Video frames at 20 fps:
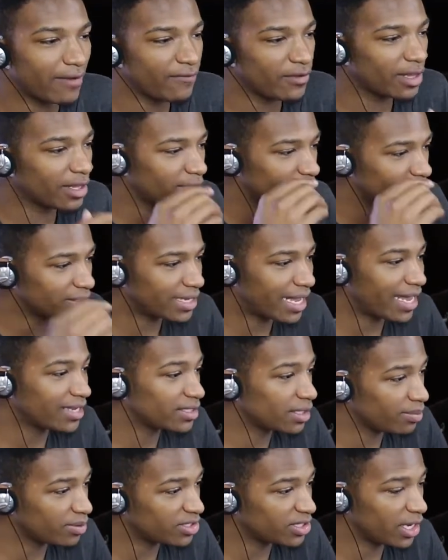feel like this
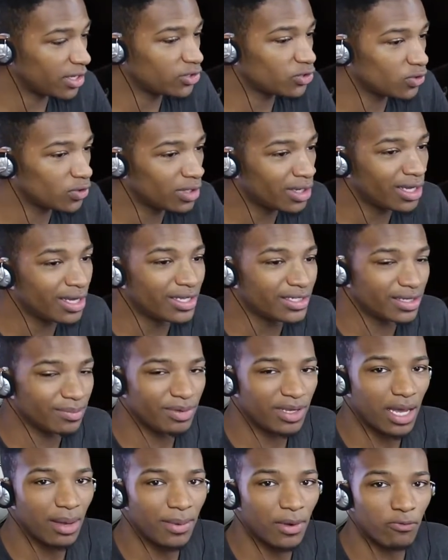has the potential to
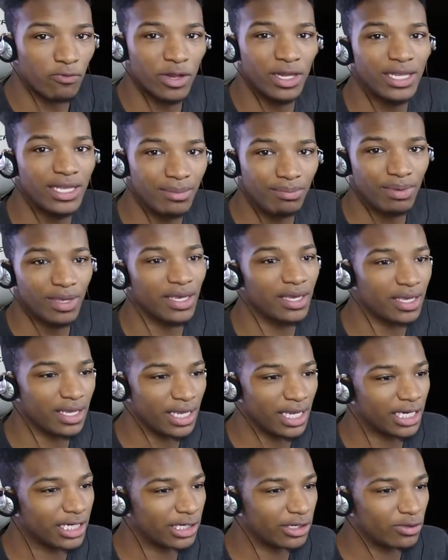become a really
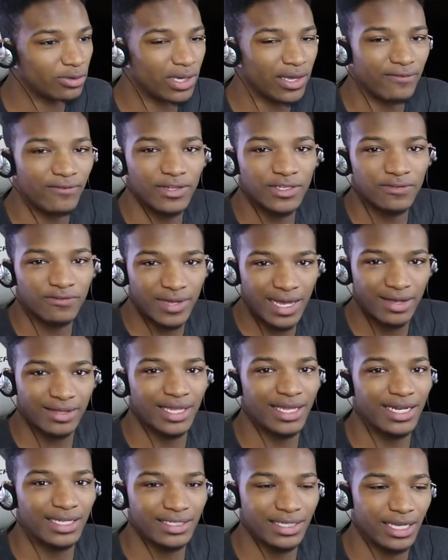big issue if it's found
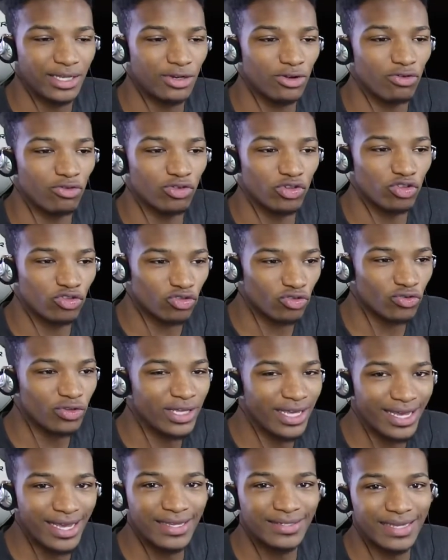that Nintendo
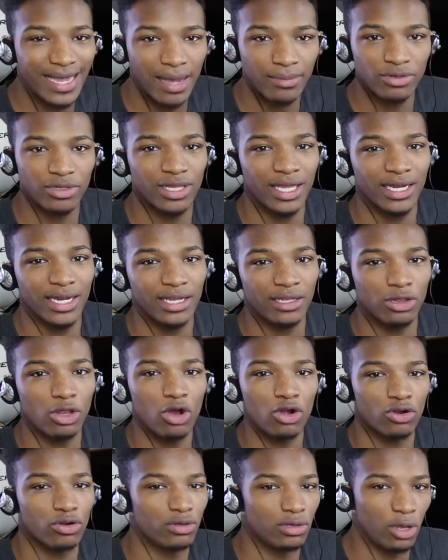truly is emulating
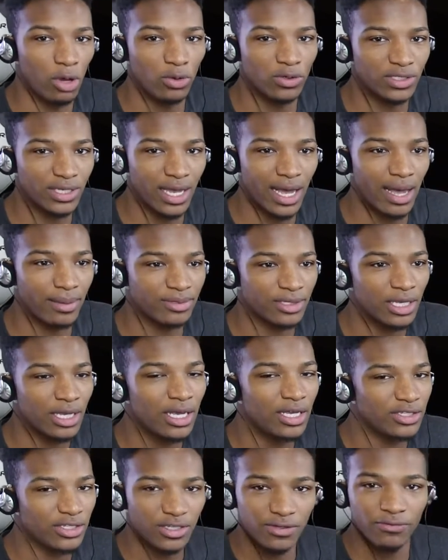longer load times
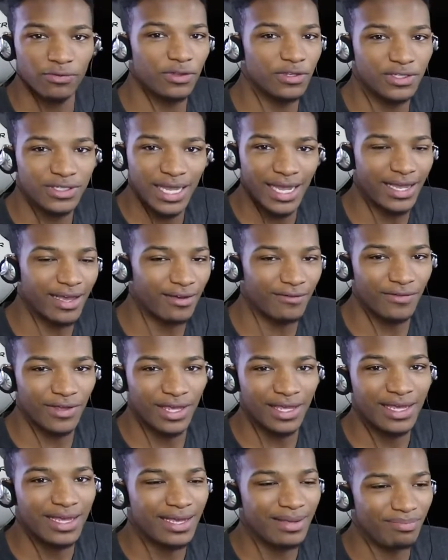just for the sake of
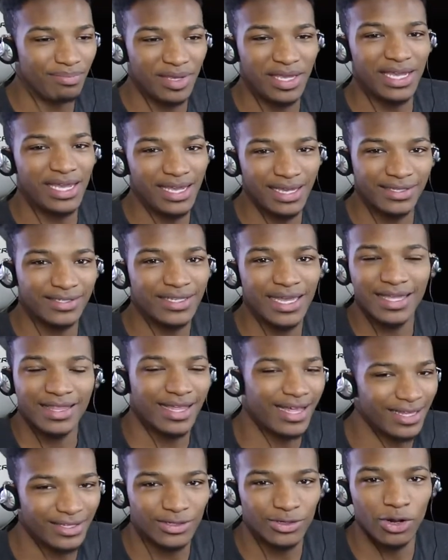it being said
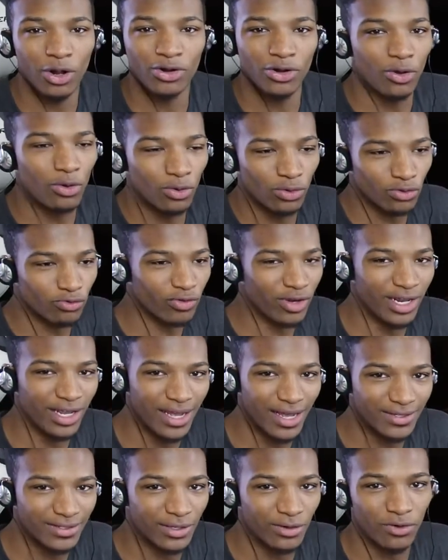that it's on an old
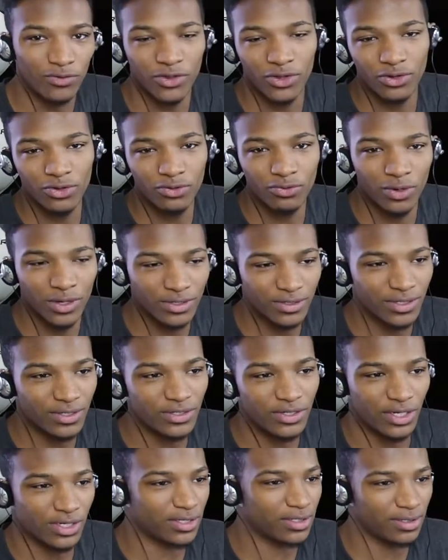3DS, and with the new ones,
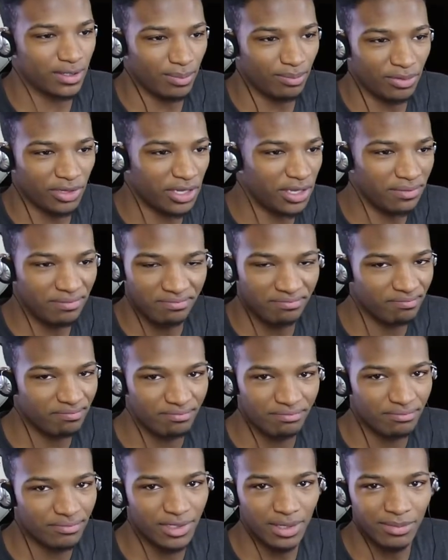it's just simply
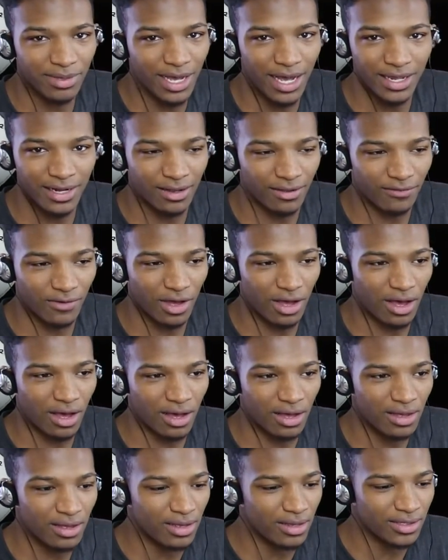some kind
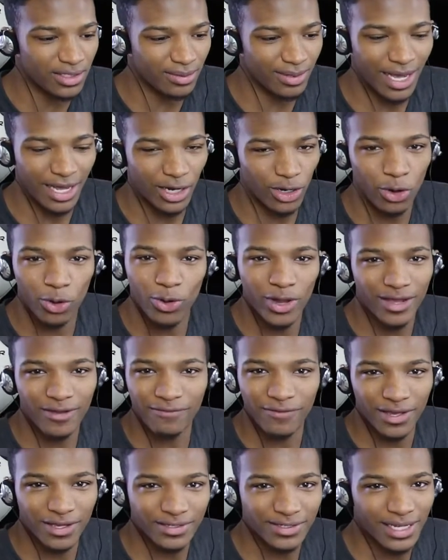of quick
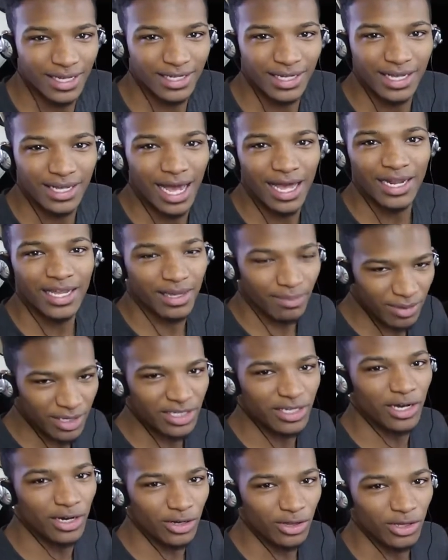fix that kind of can be
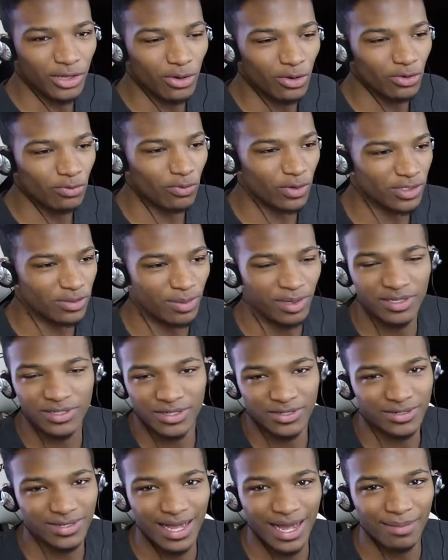done on the old ones, but it's
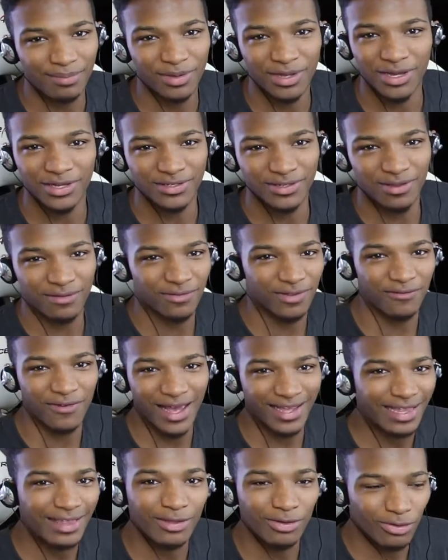just not because of the
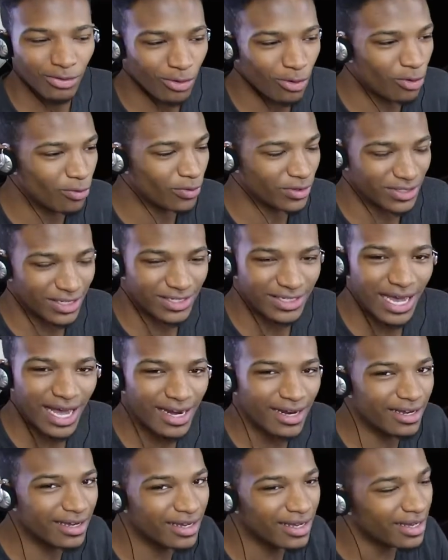fact that they're the old ones. It's
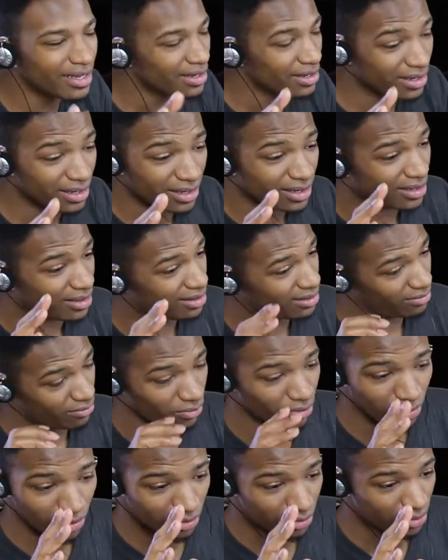kind of
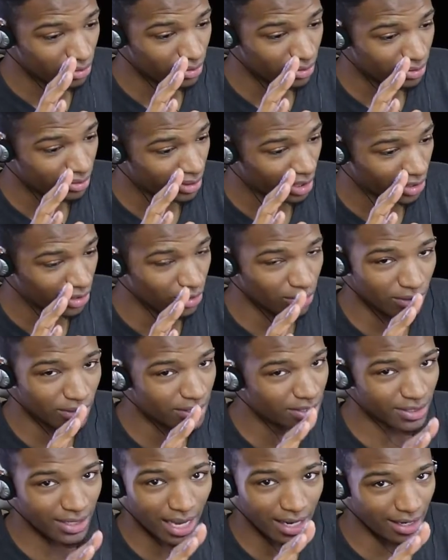woo, like, you know,
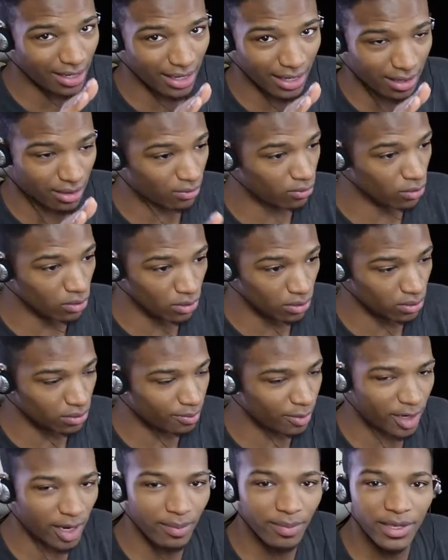this is kind of like a woo,
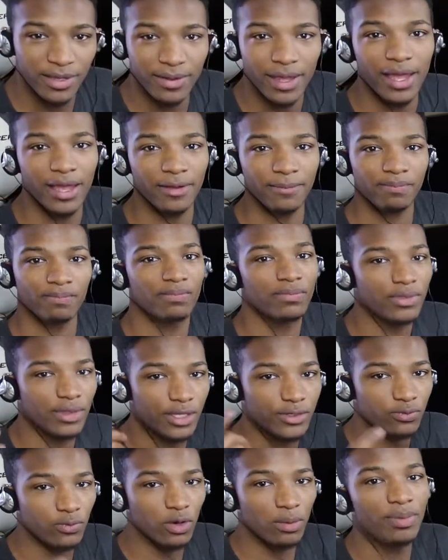but I mean, hey,
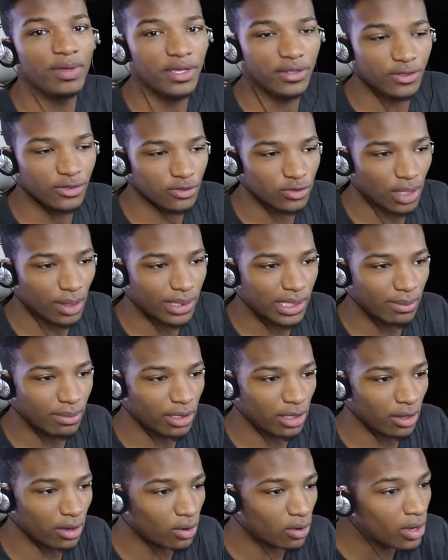this will be in the description
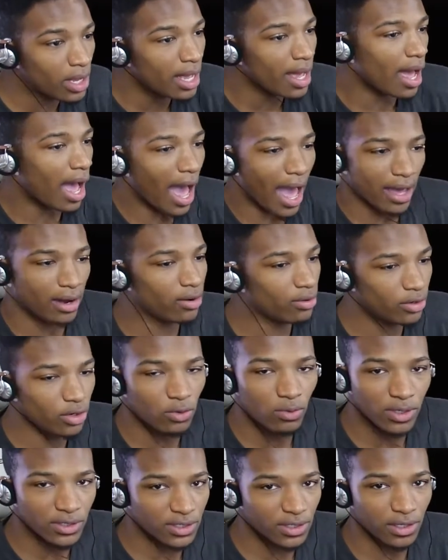below. I don't know
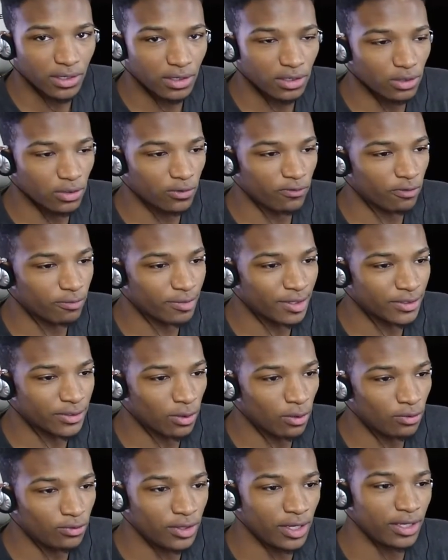what to conclude from this
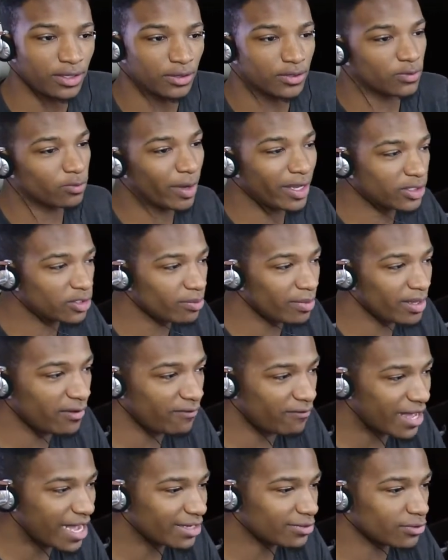whole thing. There's way too
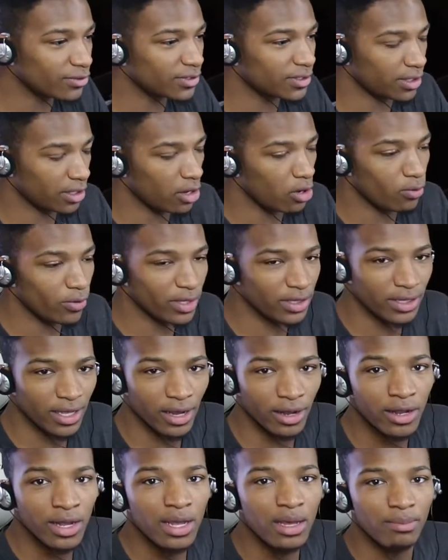factors to go in
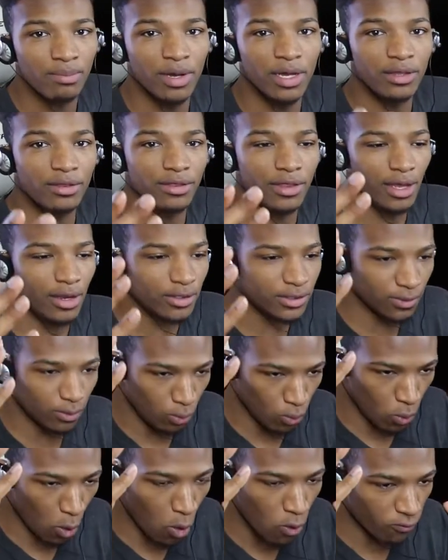there, but there's
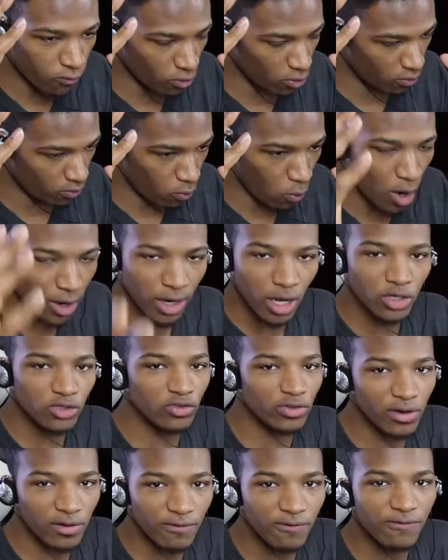over
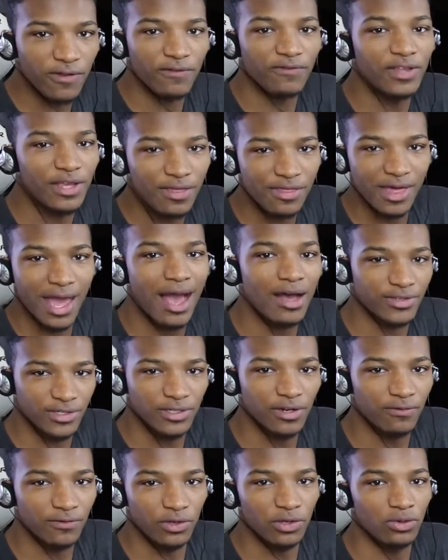
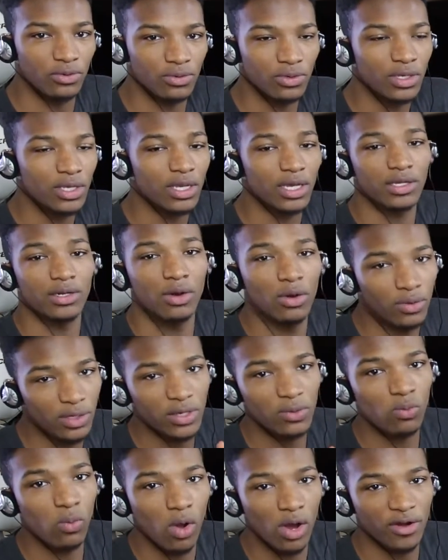150,000 of you and
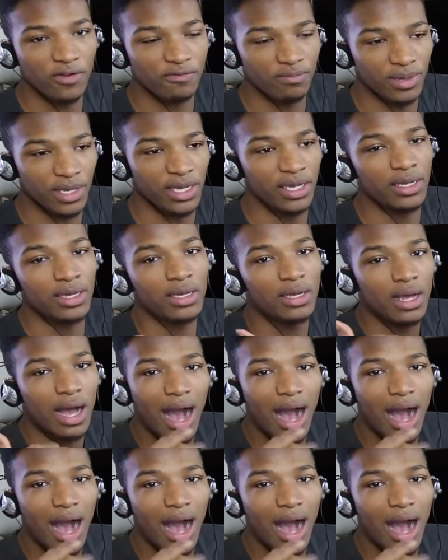only one of me.